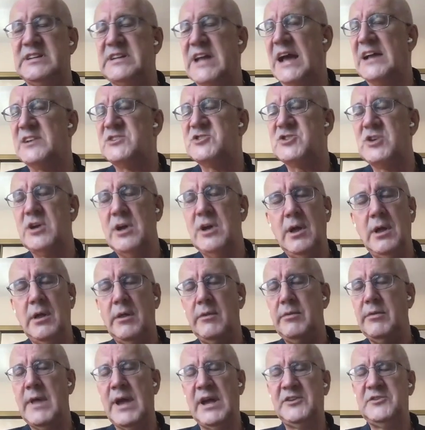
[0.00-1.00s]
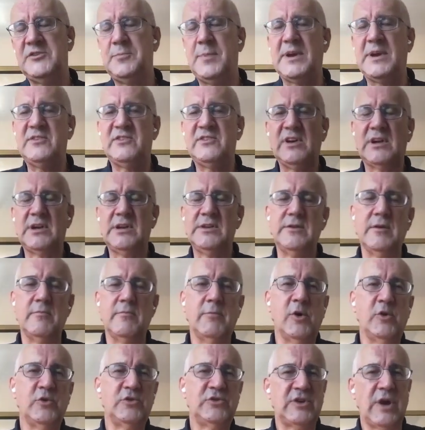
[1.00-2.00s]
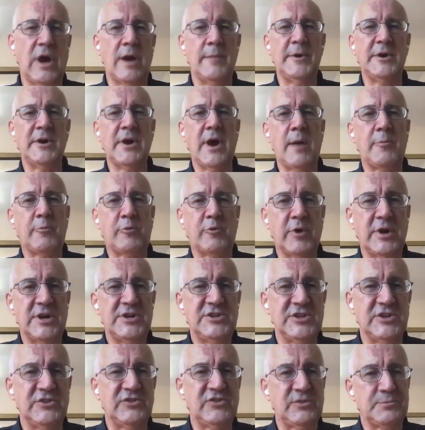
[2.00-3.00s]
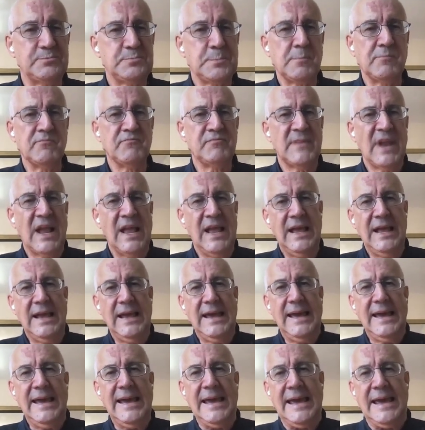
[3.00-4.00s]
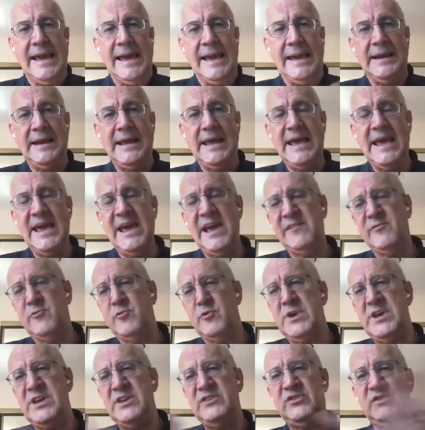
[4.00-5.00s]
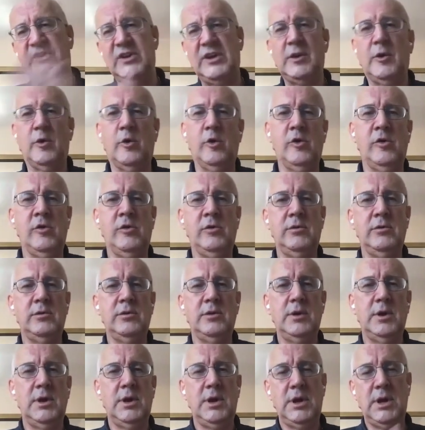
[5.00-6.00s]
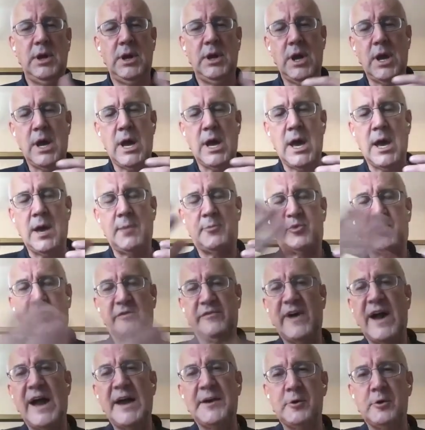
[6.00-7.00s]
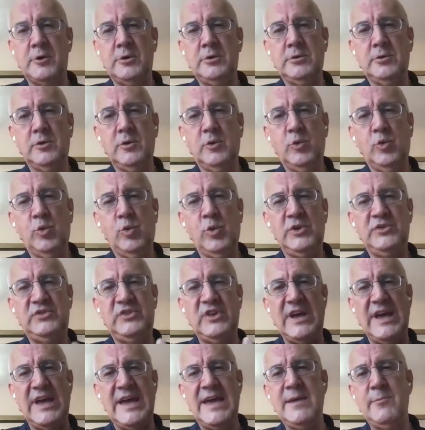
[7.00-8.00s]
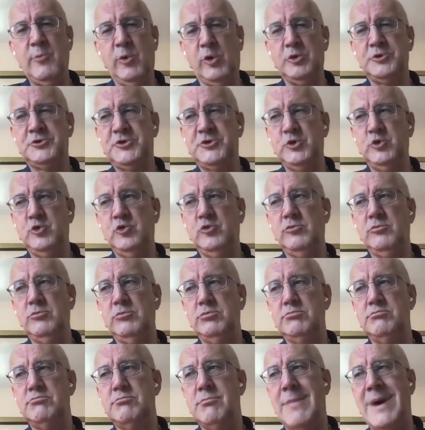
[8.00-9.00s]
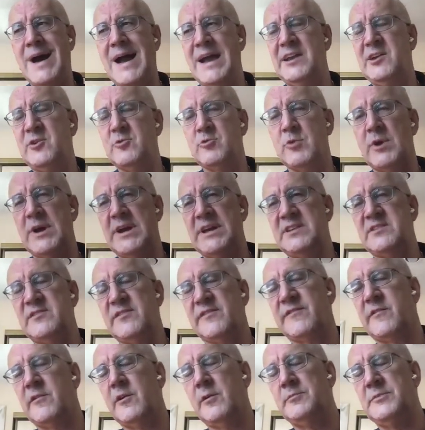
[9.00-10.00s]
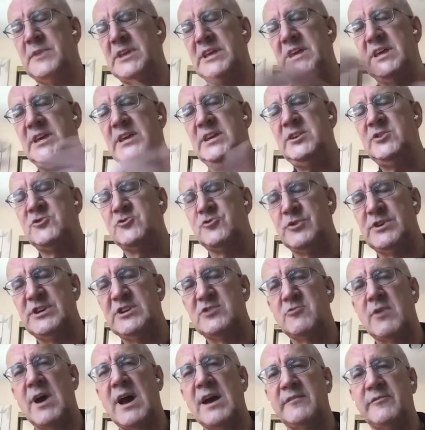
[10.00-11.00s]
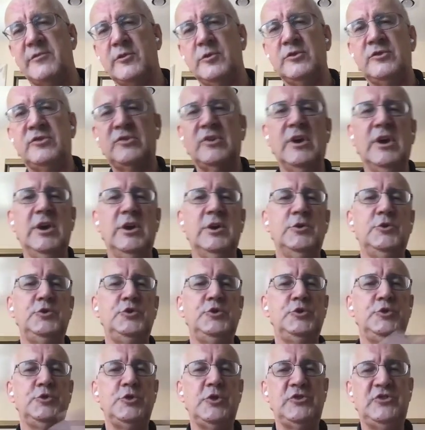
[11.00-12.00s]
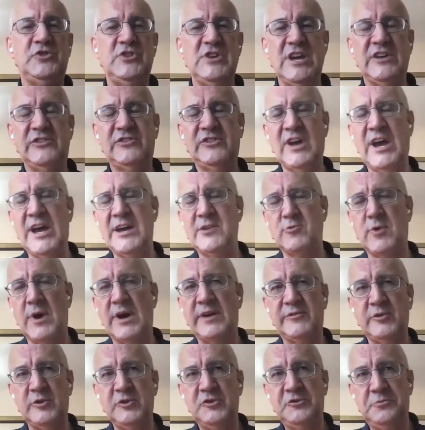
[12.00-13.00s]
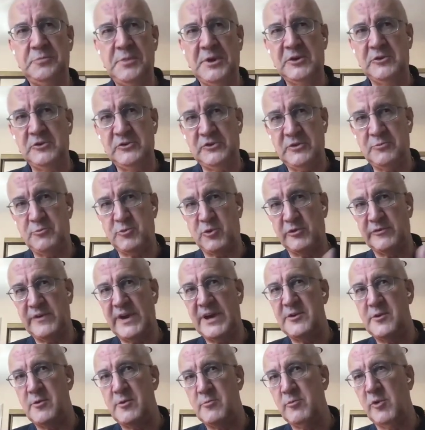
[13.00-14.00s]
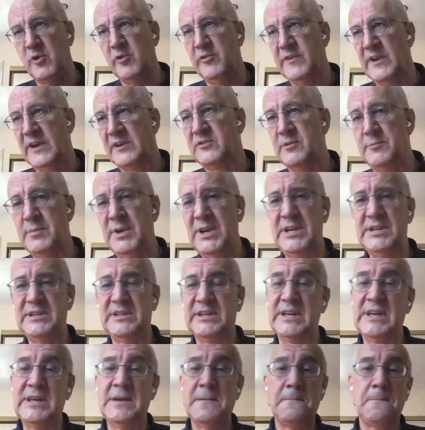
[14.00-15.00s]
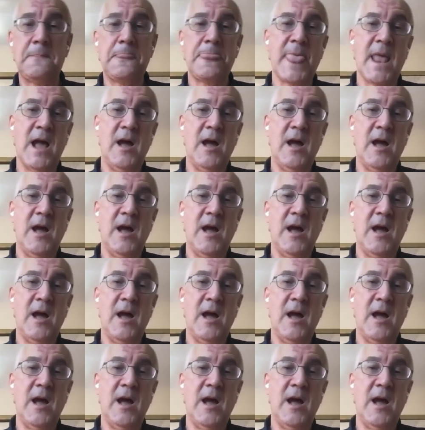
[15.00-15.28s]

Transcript: detach. That's basically the most common operations. And every single provider was able to migrate from the entry drivers to the CSI drivers because it provided more flexibility.